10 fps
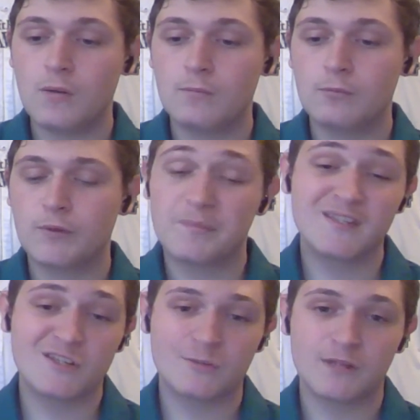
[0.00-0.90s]
with
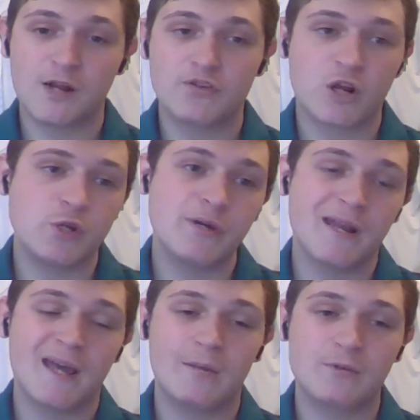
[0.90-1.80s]
position players, are you going
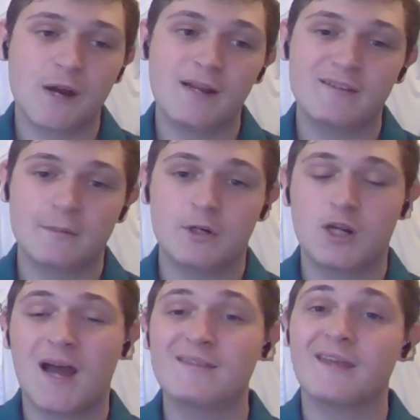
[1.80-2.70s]
to end up trading some of your
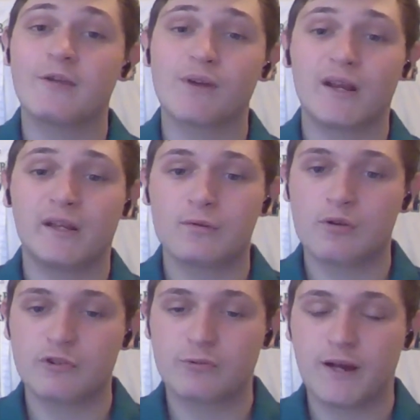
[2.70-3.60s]
guys like Randy
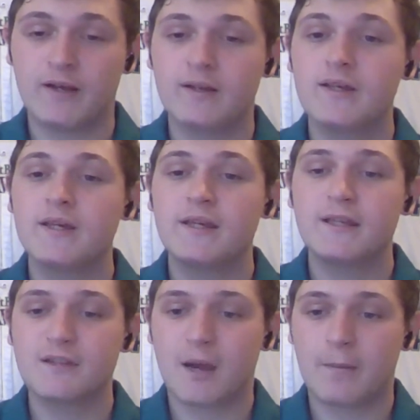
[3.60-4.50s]
Arozarena,
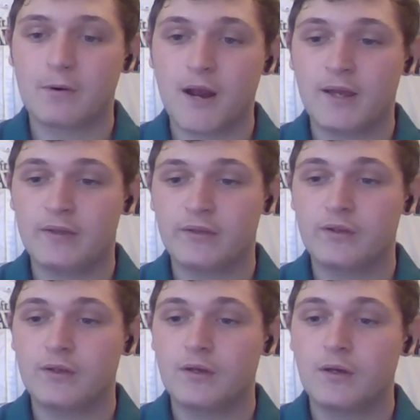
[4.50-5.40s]
Isaac Paredes?
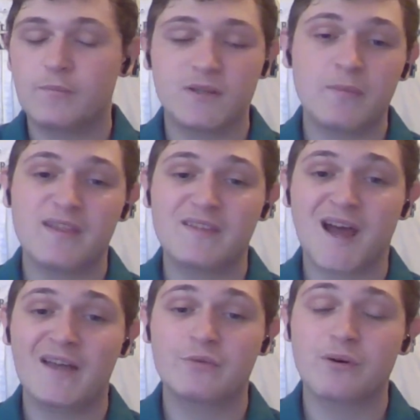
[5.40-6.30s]
Some of these
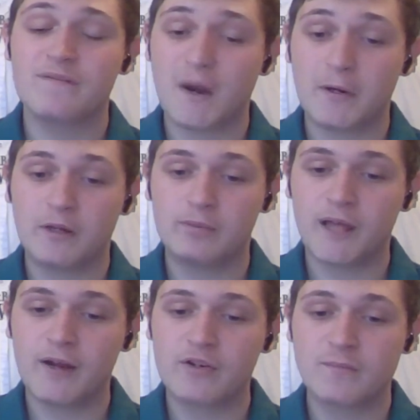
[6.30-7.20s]
guys were very good
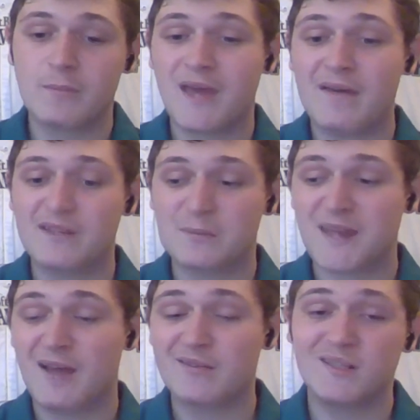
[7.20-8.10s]
players, maybe having some
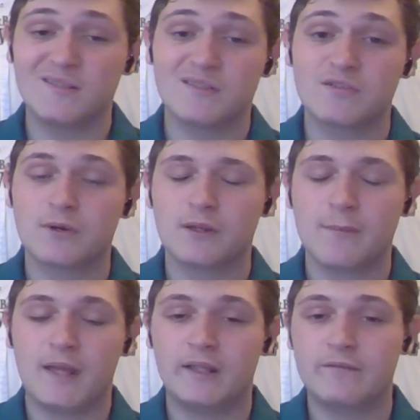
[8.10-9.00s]
down seasons, really
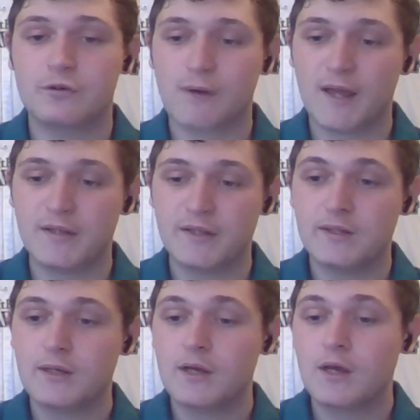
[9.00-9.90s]
mainly for Randy.
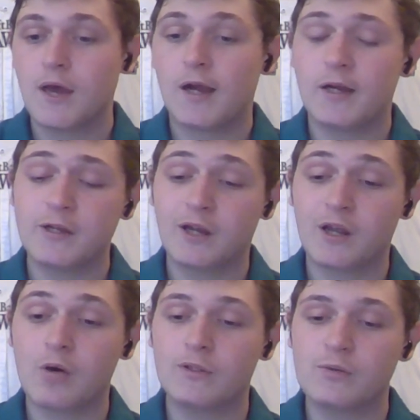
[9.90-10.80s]
And are you going to
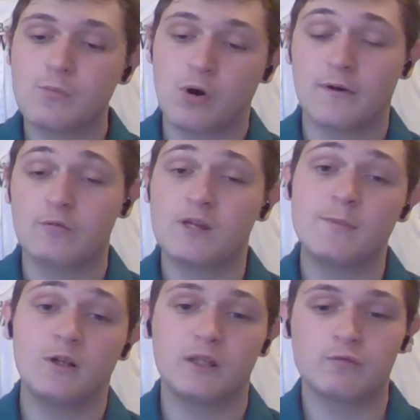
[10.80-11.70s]
go into more of a
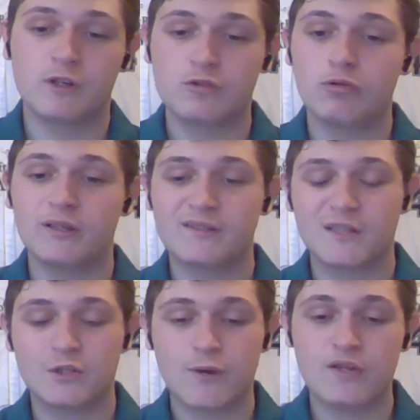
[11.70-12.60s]
rebuilding, retooling
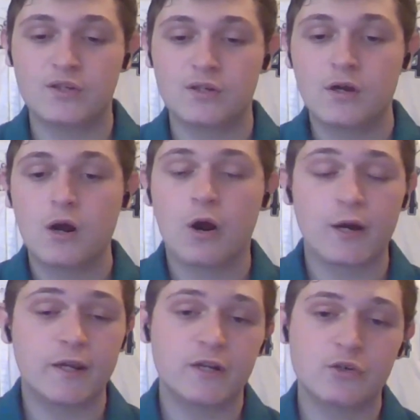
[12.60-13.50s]
situation? Are
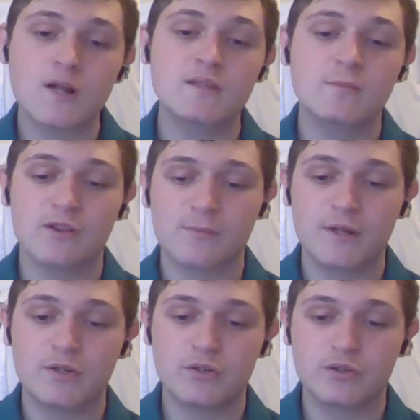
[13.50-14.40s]
you going to trade some other
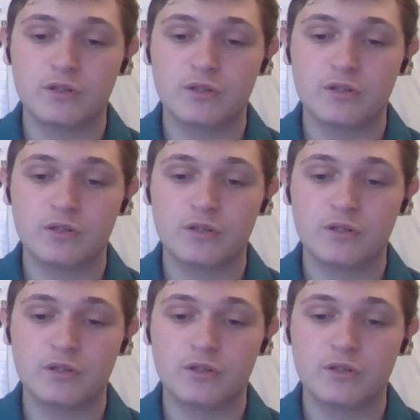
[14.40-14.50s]
pitchers?